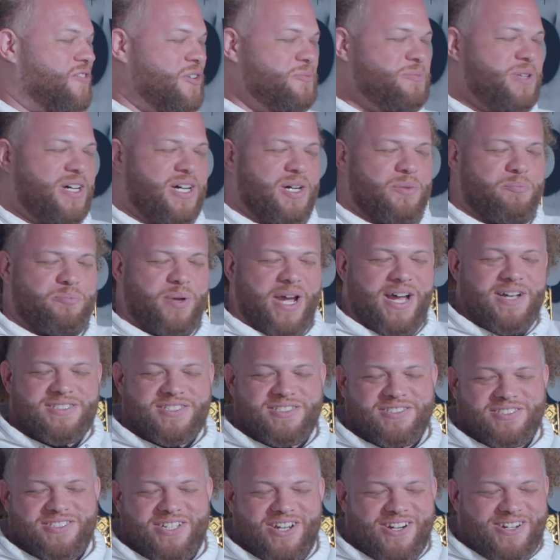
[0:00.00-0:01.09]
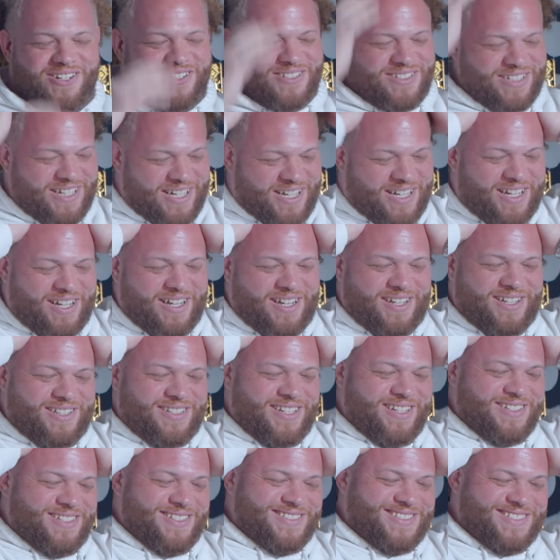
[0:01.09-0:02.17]
from uh, Bounce and Turn. Uh,
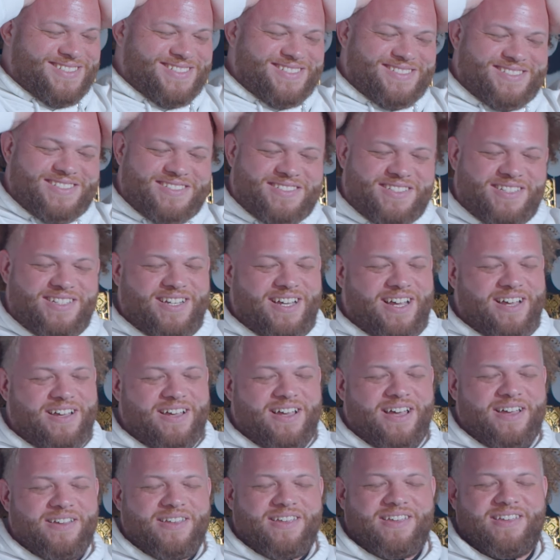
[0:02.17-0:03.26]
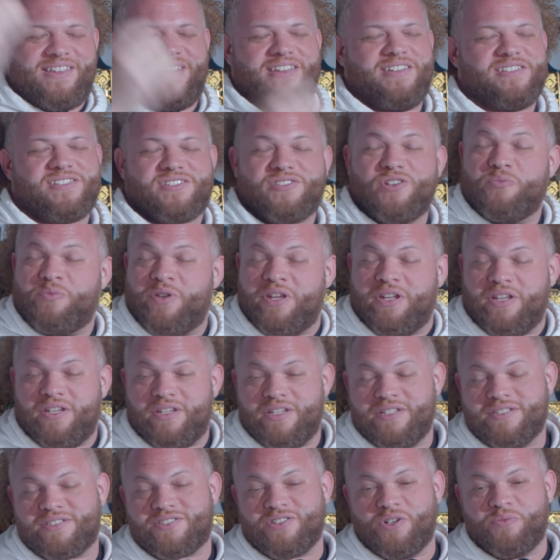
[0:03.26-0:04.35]
da, da, da, it's so many.
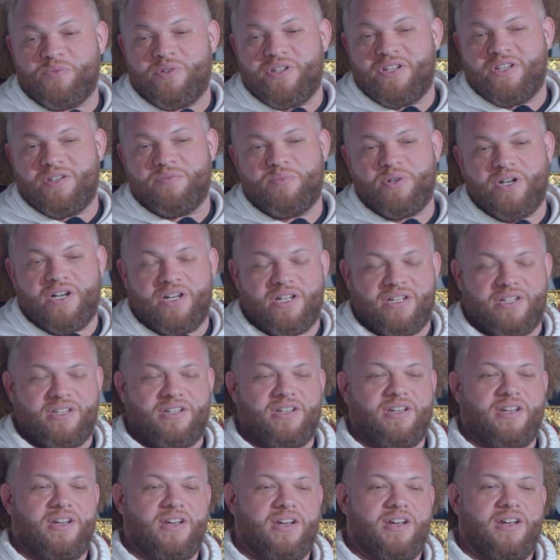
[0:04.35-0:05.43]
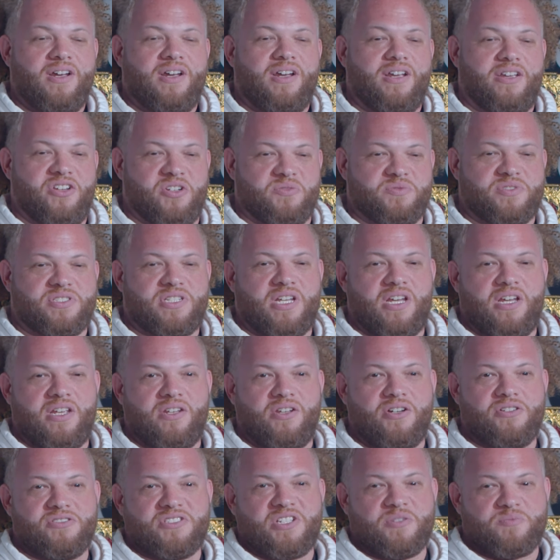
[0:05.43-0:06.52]
It's so yeah. many. But, you know what I'm saying?
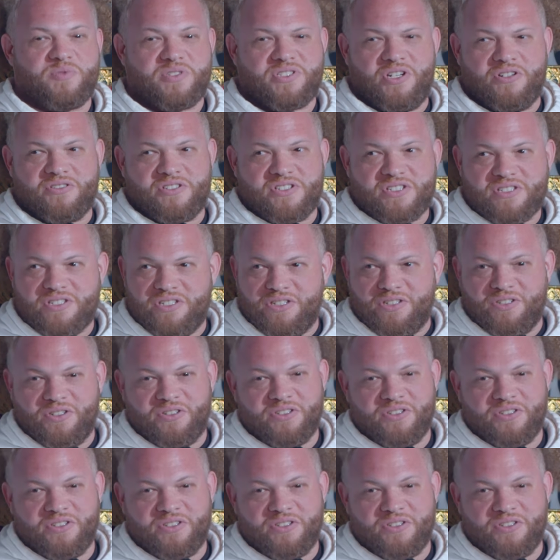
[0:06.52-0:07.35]
Those episodes are still